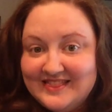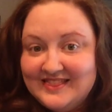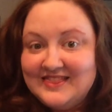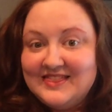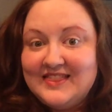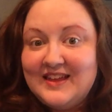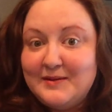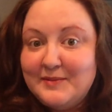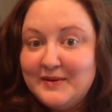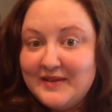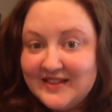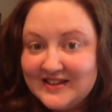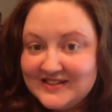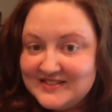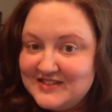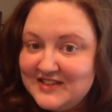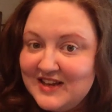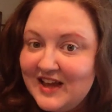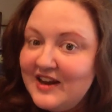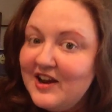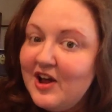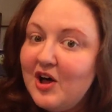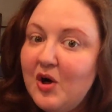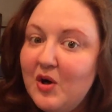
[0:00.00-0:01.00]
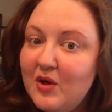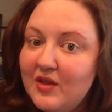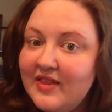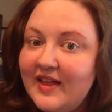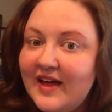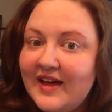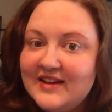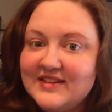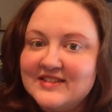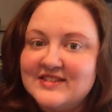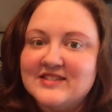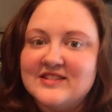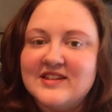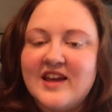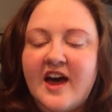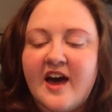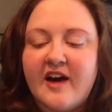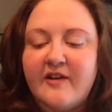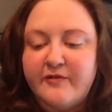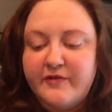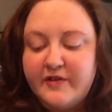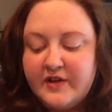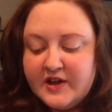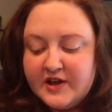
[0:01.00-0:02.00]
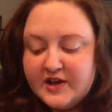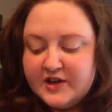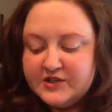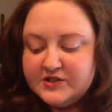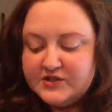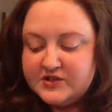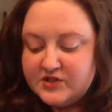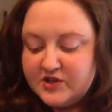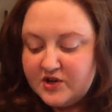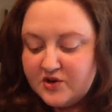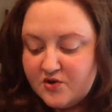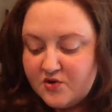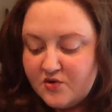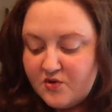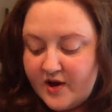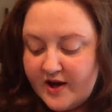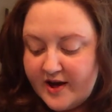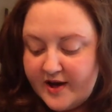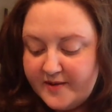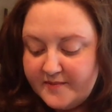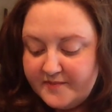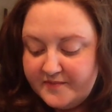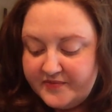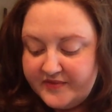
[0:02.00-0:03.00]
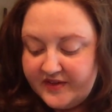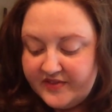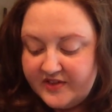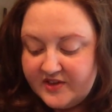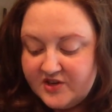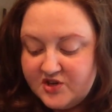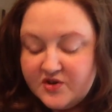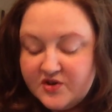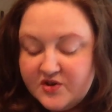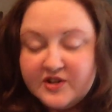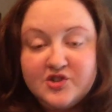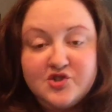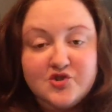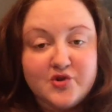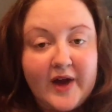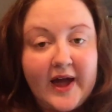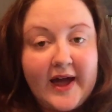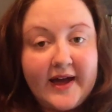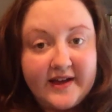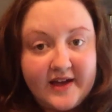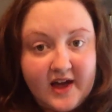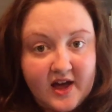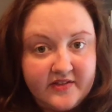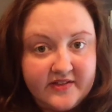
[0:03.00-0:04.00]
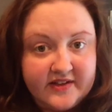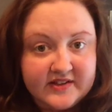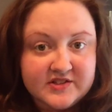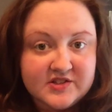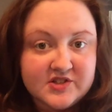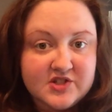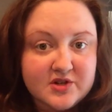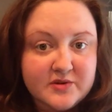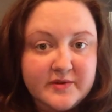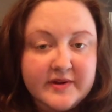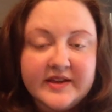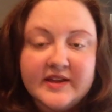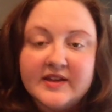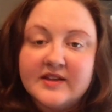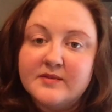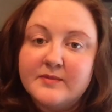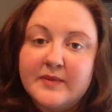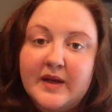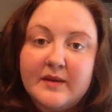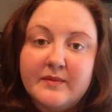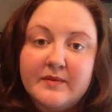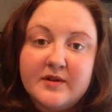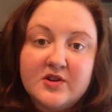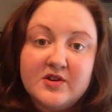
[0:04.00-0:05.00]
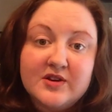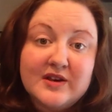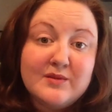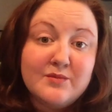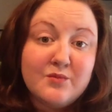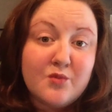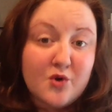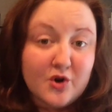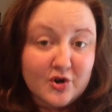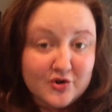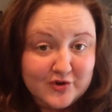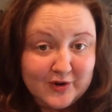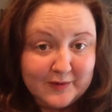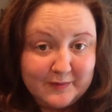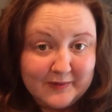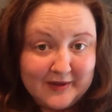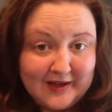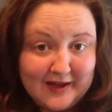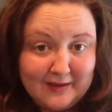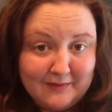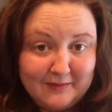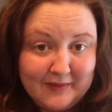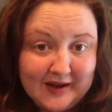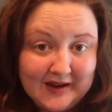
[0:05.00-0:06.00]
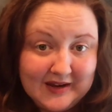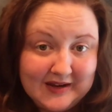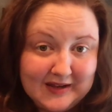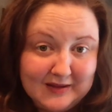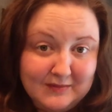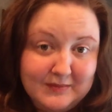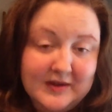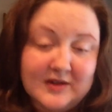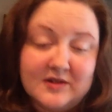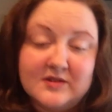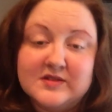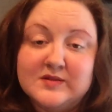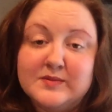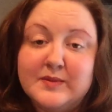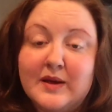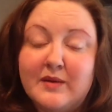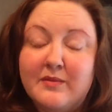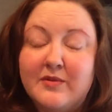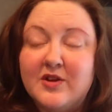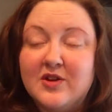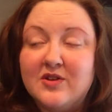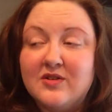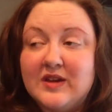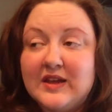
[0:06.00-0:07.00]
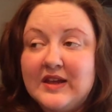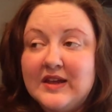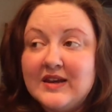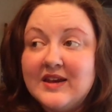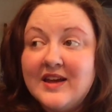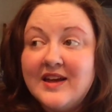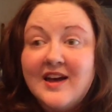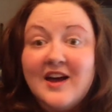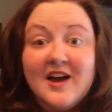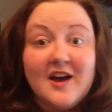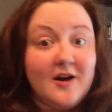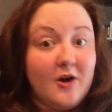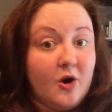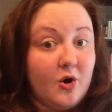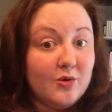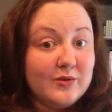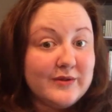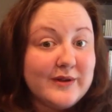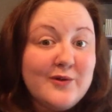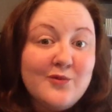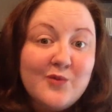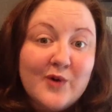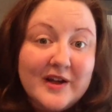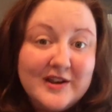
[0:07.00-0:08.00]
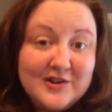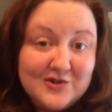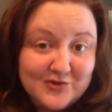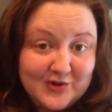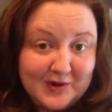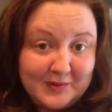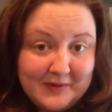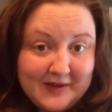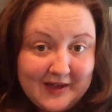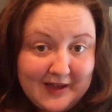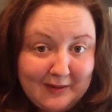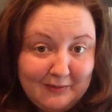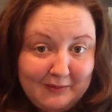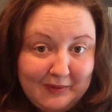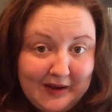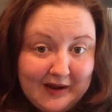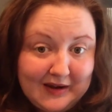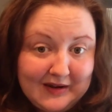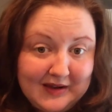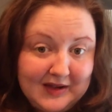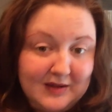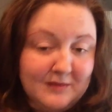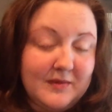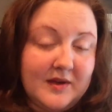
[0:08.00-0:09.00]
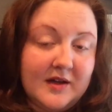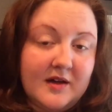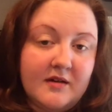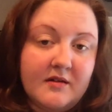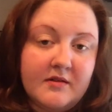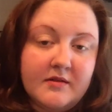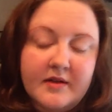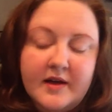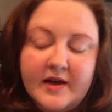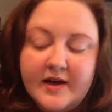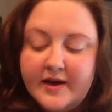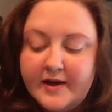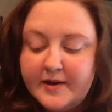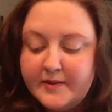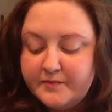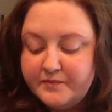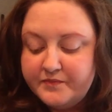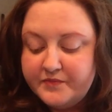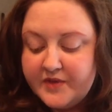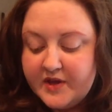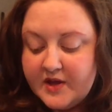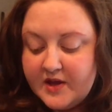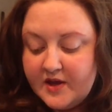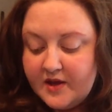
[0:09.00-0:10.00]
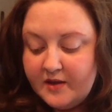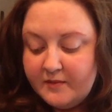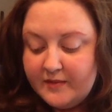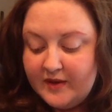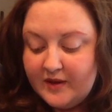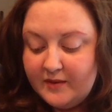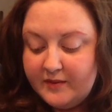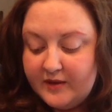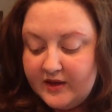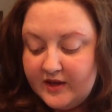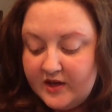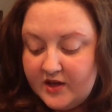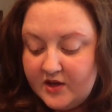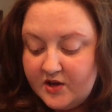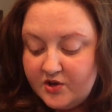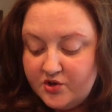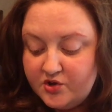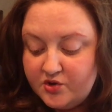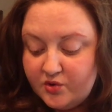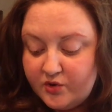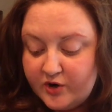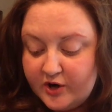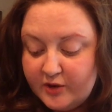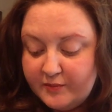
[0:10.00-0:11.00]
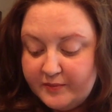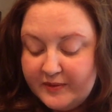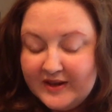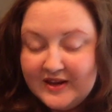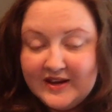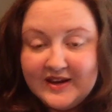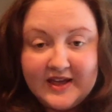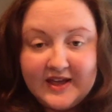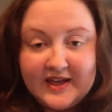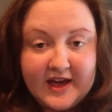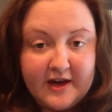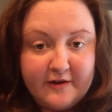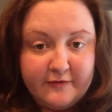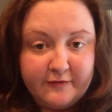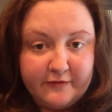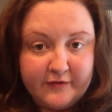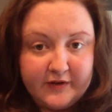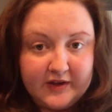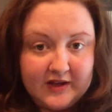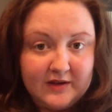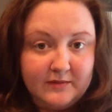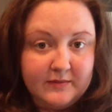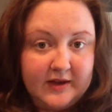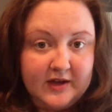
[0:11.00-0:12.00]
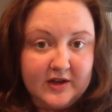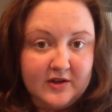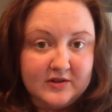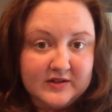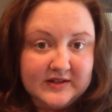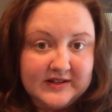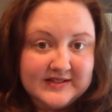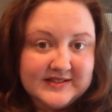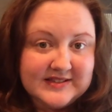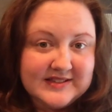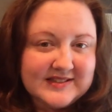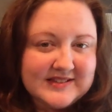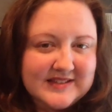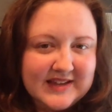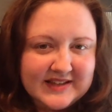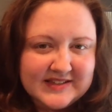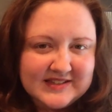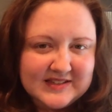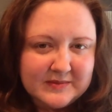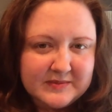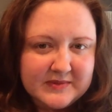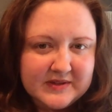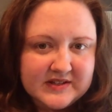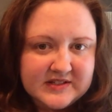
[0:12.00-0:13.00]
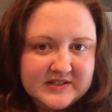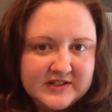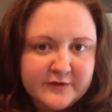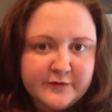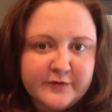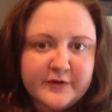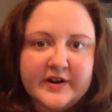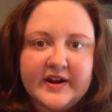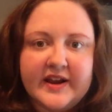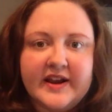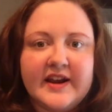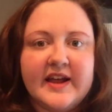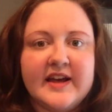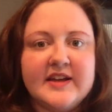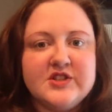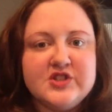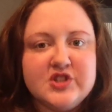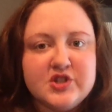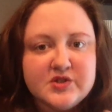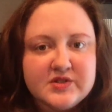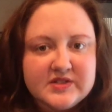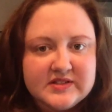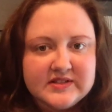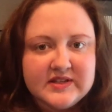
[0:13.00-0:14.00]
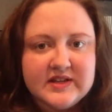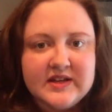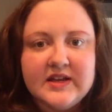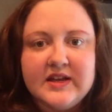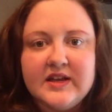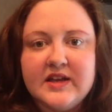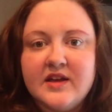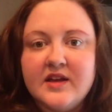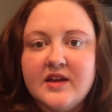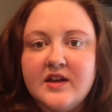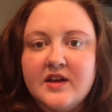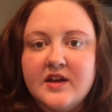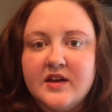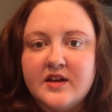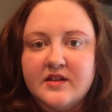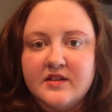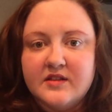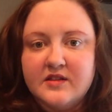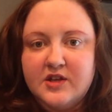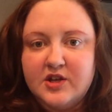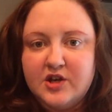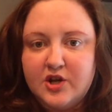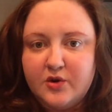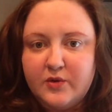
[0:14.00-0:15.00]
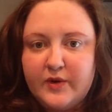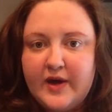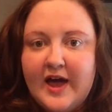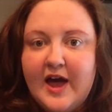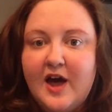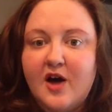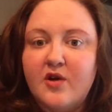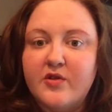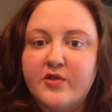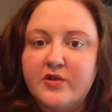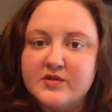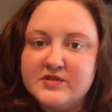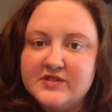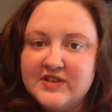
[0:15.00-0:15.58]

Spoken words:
I mean, that's not a whole lot of stuff. So, and then you can track how that's doing. And maybe you need more drip campaign emails. Maybe you need only 1 drip campaign email. Maybe your PDF email needs to say something different. And as you see, how those